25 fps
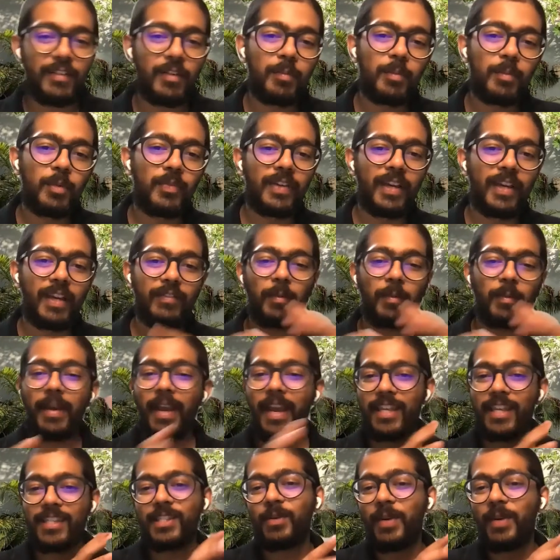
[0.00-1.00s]
From moving from
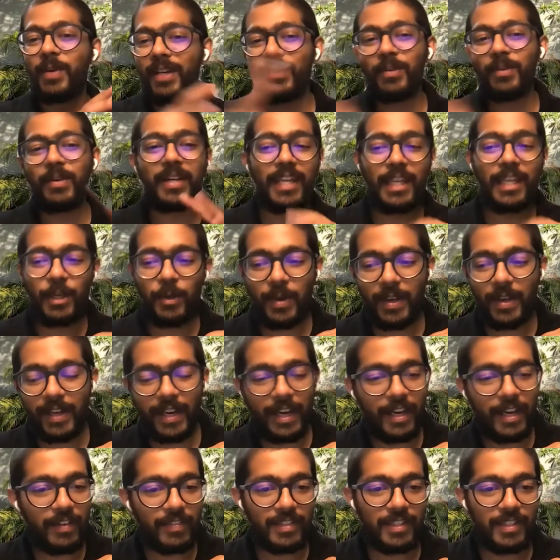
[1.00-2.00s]
an SOA to a DOA
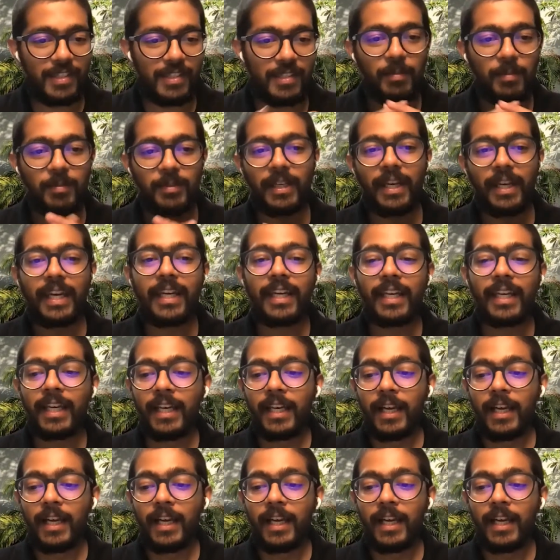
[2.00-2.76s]
type system, right?